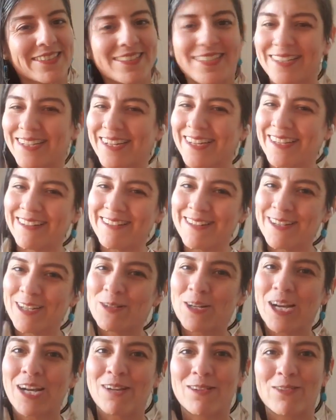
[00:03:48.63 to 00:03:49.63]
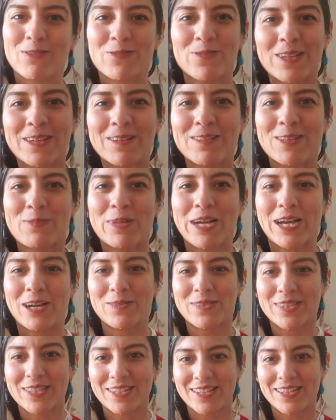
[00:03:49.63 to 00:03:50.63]
I don't know how I feel
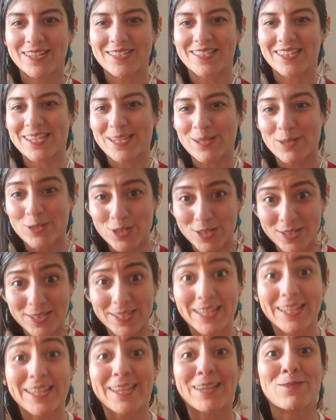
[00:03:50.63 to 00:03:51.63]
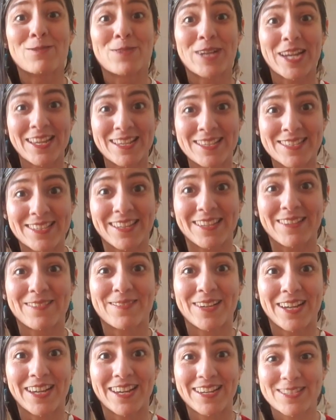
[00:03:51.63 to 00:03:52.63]
about this, and you just like erase it,
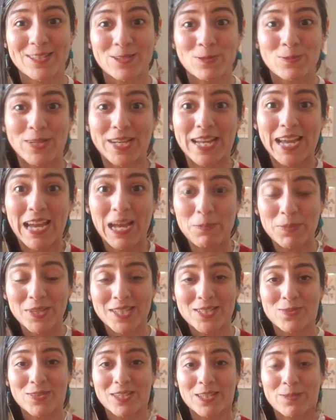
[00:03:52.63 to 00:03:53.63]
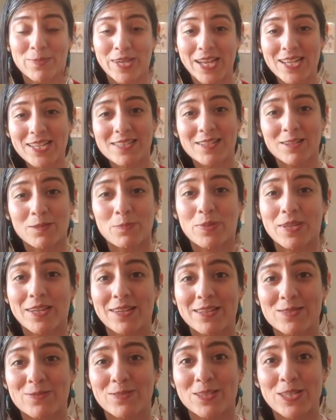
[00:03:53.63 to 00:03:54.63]
right? So what happens with a
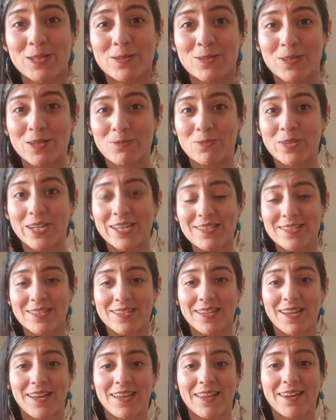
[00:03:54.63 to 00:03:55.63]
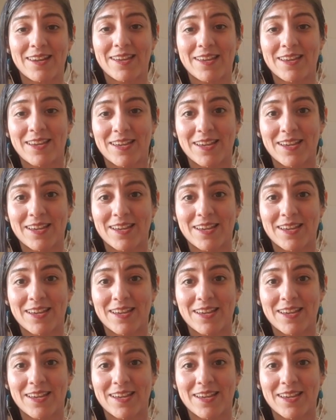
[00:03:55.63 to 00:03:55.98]
masterpiece when you erase that,